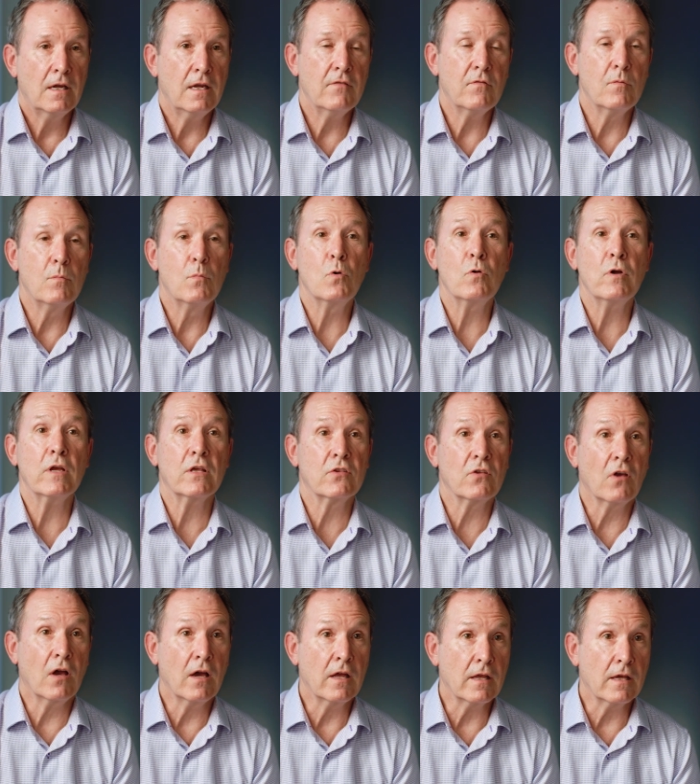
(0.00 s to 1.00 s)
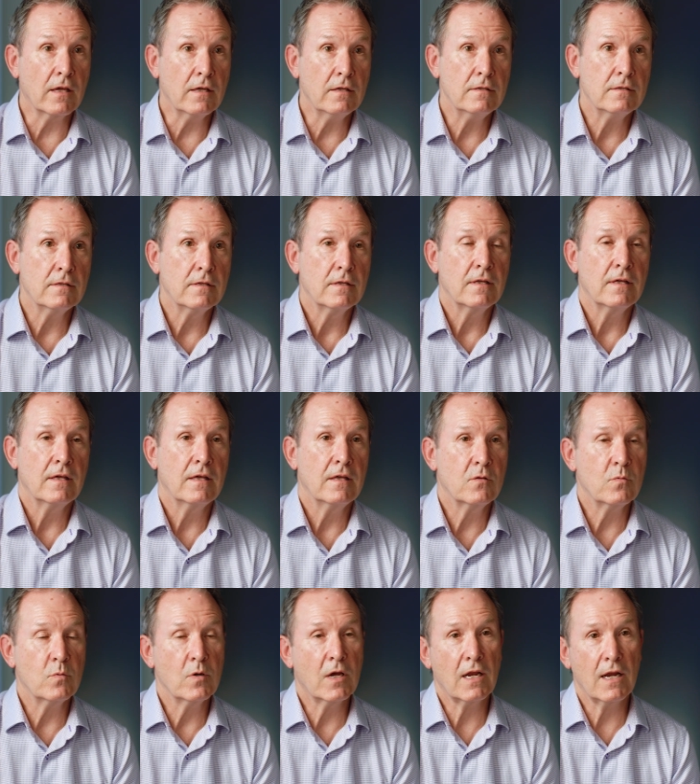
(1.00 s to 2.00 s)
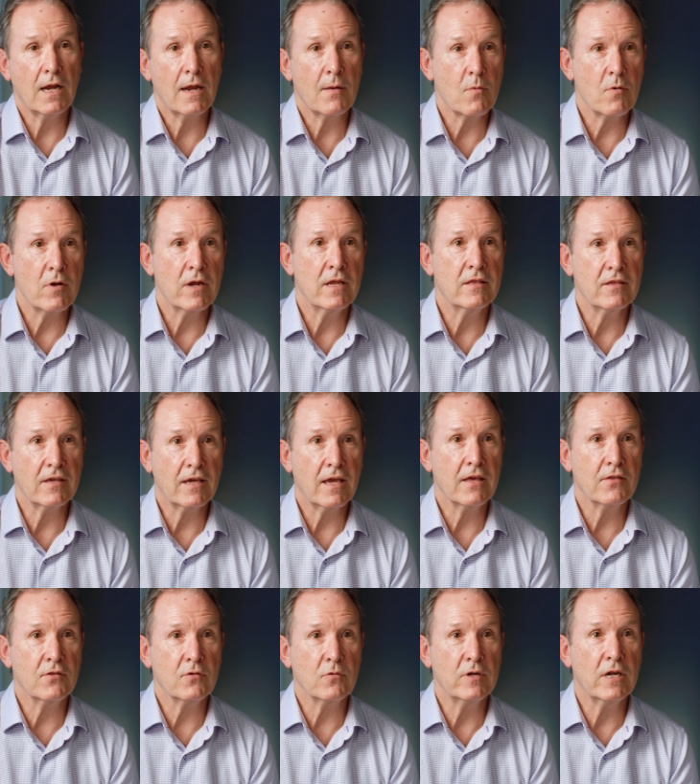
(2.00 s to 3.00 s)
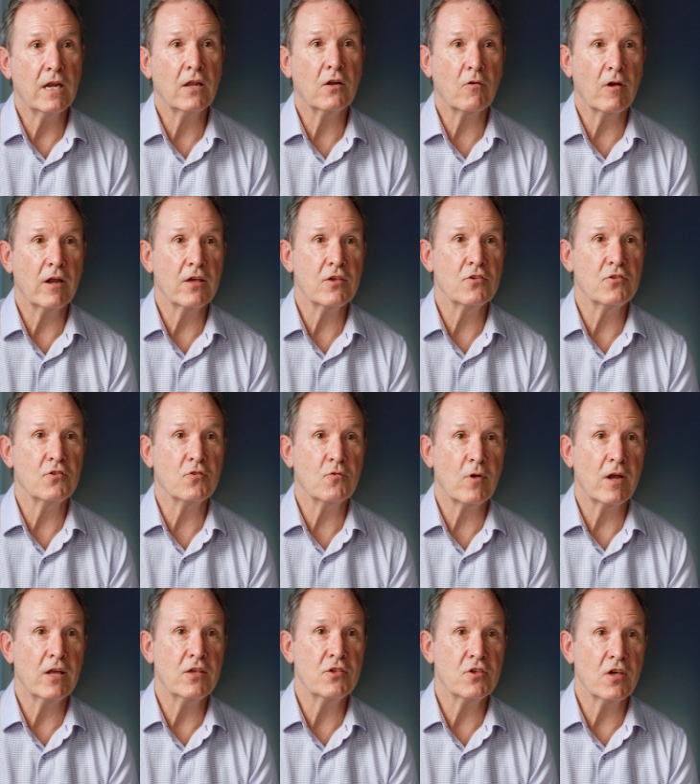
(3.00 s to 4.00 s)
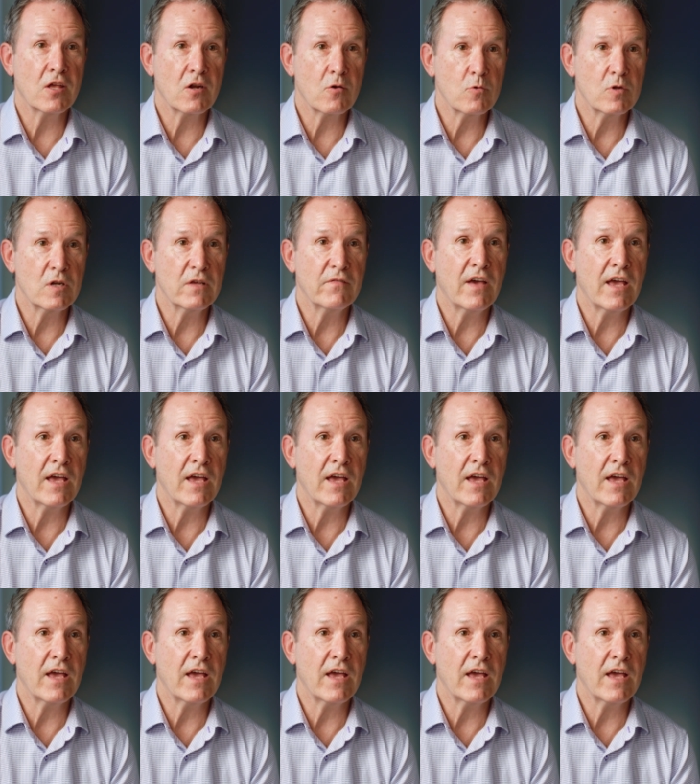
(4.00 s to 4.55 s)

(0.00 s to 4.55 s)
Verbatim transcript: And even more exciting, is we're collaborating together on integrations around generative